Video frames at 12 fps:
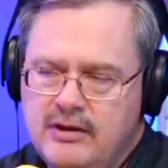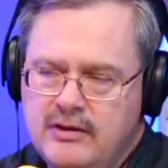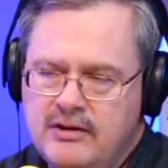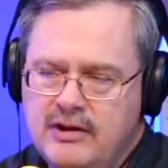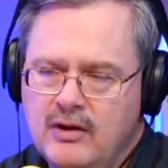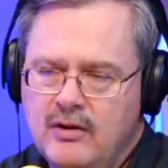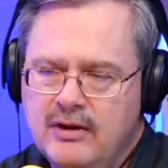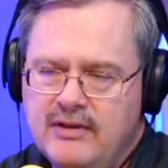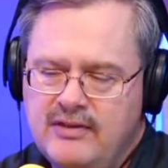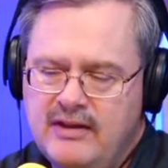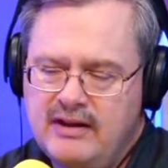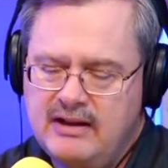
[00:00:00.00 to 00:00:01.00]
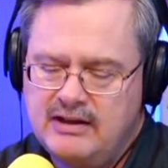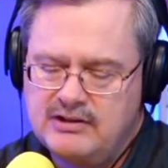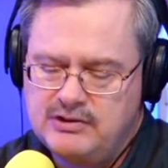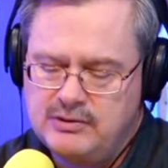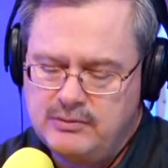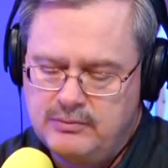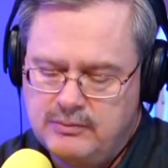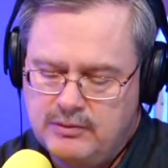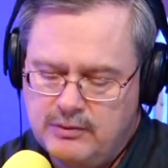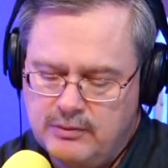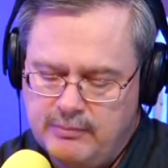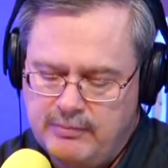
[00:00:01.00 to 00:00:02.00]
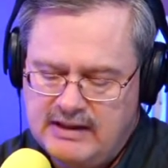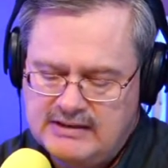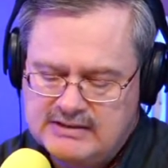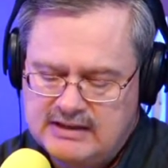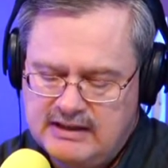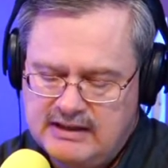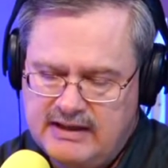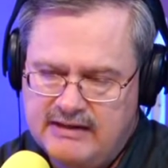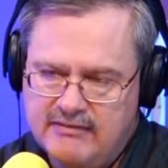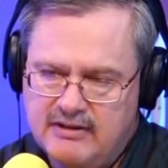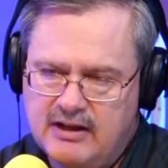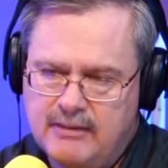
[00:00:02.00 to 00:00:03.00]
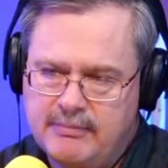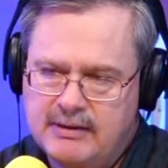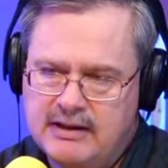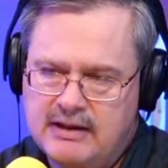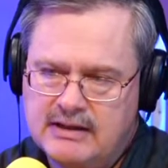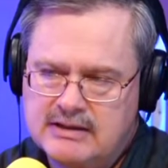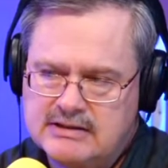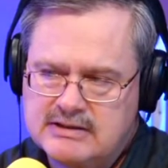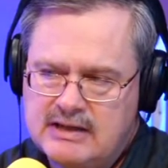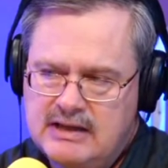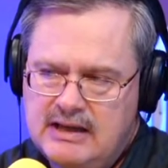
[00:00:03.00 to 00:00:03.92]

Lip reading: The only thing that you're basically giving up is